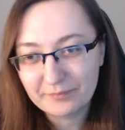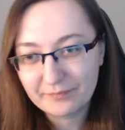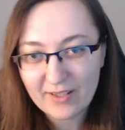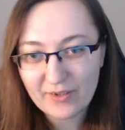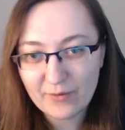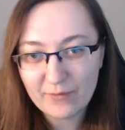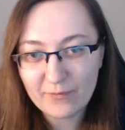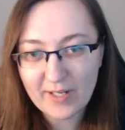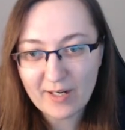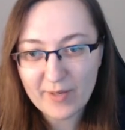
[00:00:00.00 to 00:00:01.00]
So
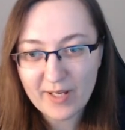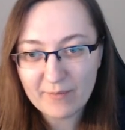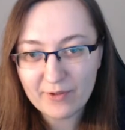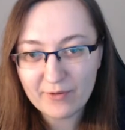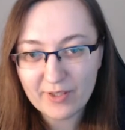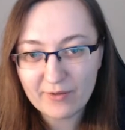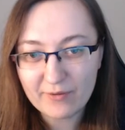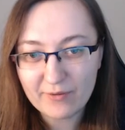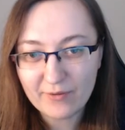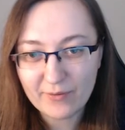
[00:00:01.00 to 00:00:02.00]
far, Bam doing
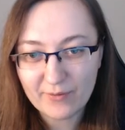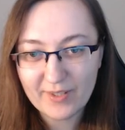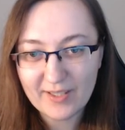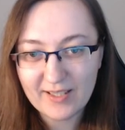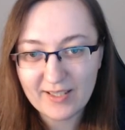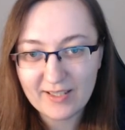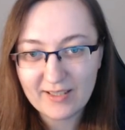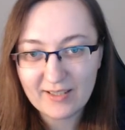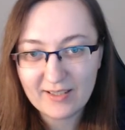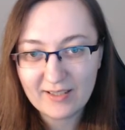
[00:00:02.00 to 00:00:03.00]
good.
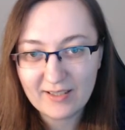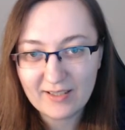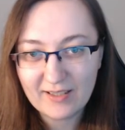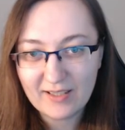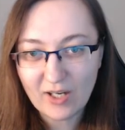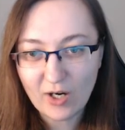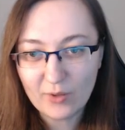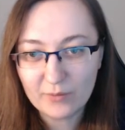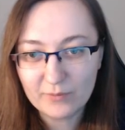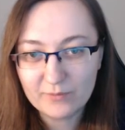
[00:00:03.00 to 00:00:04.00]
Oh.